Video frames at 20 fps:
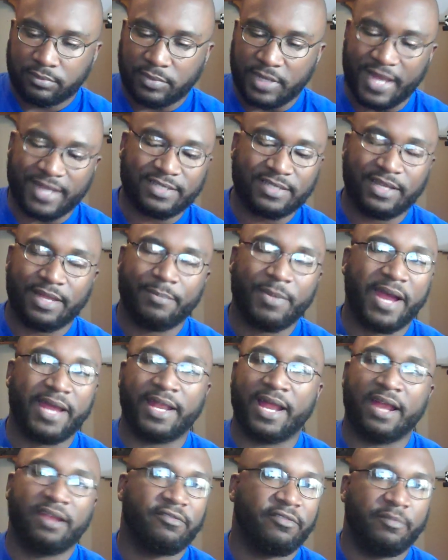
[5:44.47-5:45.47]
Actually, it
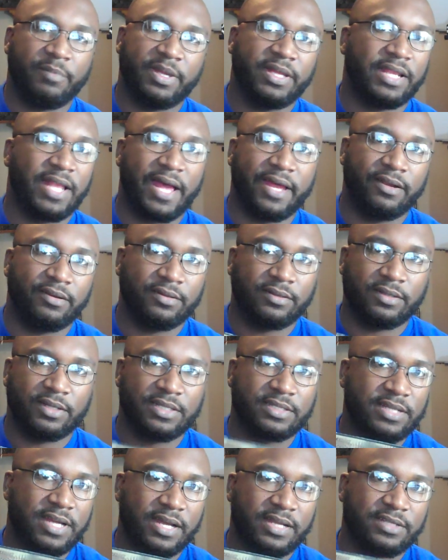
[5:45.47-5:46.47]
might not even be lighter.
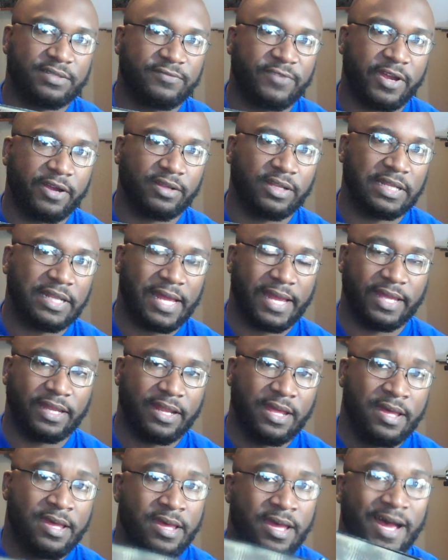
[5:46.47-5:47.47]
This gun is fairly light.
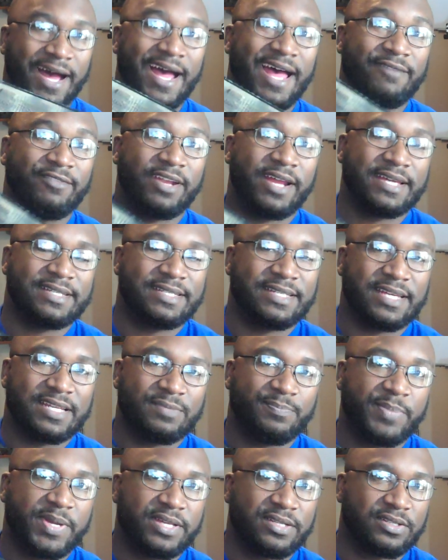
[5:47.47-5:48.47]
I have an
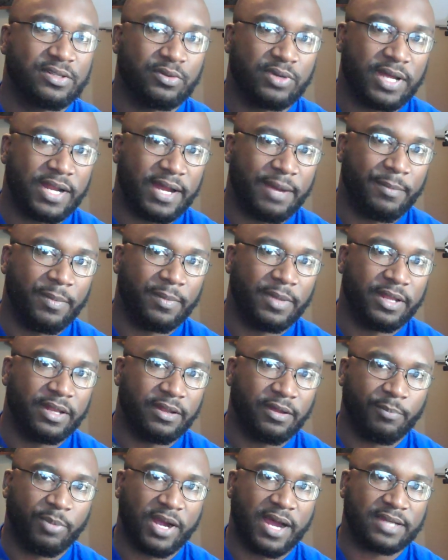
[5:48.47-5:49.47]
ICS pistol that I'm in
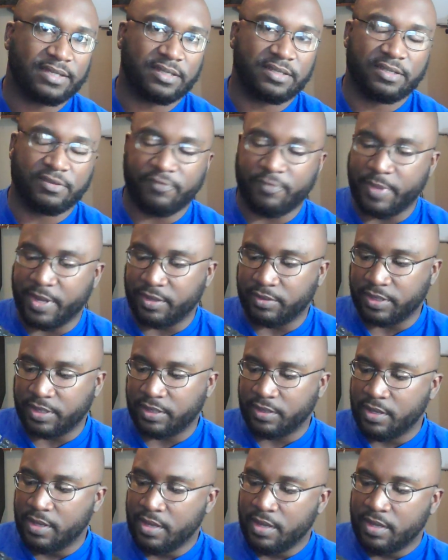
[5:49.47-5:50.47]
the process of
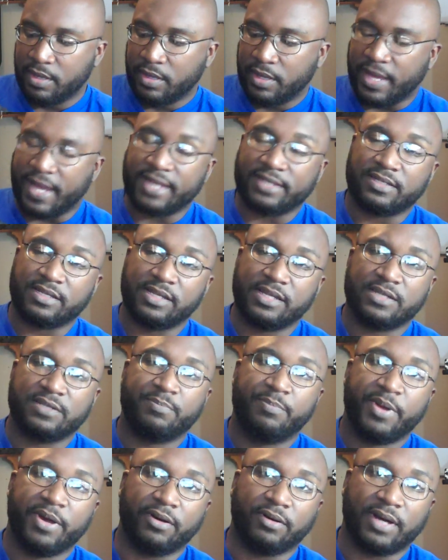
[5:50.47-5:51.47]
building. Actually, it's
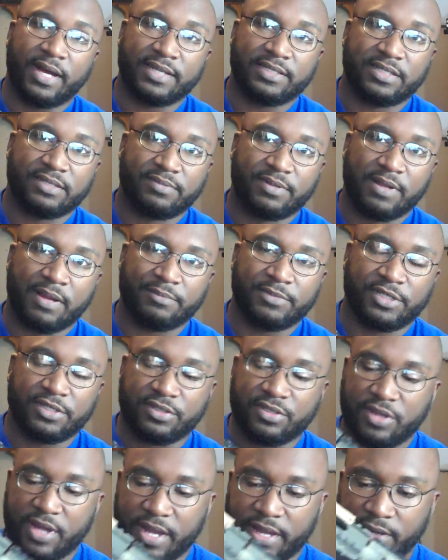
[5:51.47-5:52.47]
built. I'm
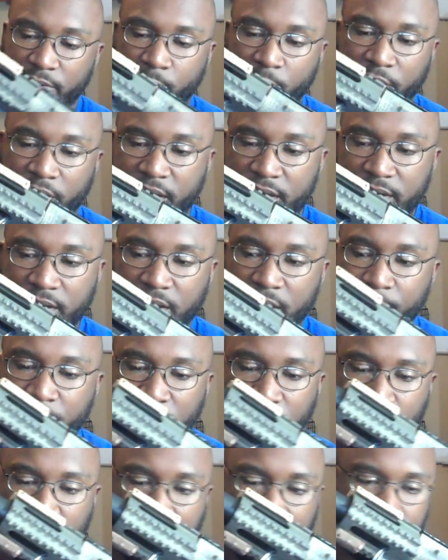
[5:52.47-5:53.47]
just trying to work out a
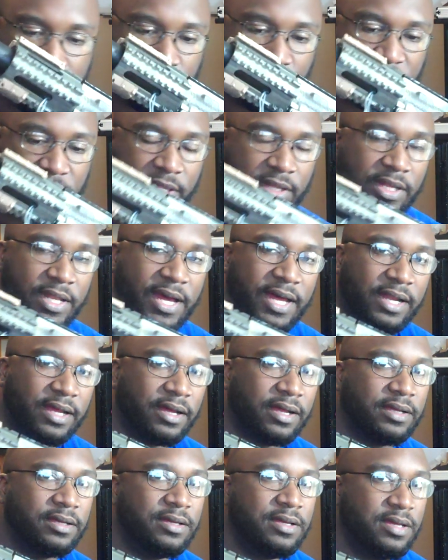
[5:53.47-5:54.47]
couple of problems with it,
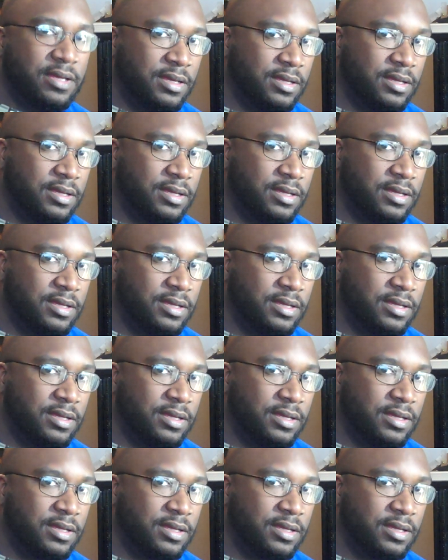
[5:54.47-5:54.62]
not